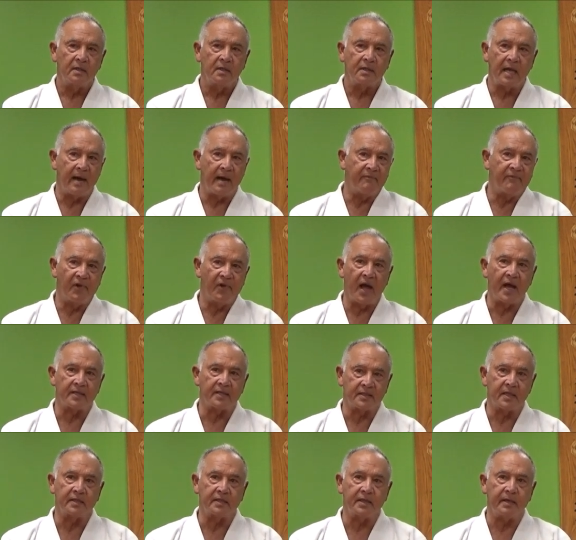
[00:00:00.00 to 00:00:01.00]
Time
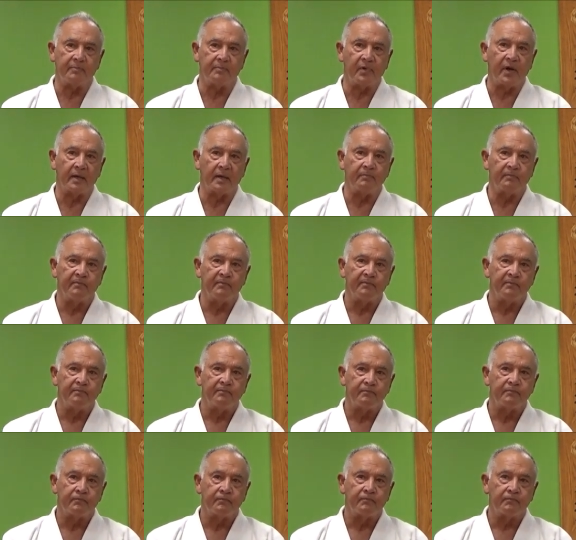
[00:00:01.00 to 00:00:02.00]
flies, doesn't it, Brett? It
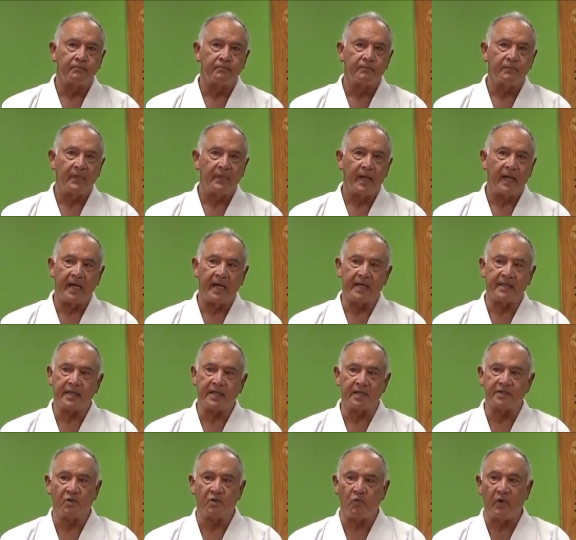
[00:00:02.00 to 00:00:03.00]
does. And it
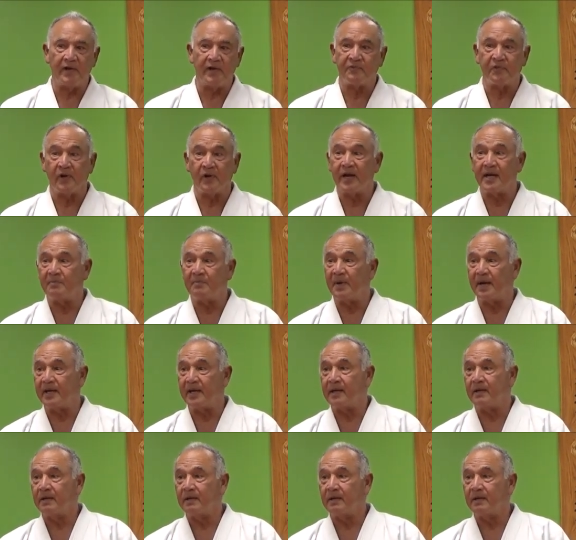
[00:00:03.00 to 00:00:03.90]
doesn't wait for anybody.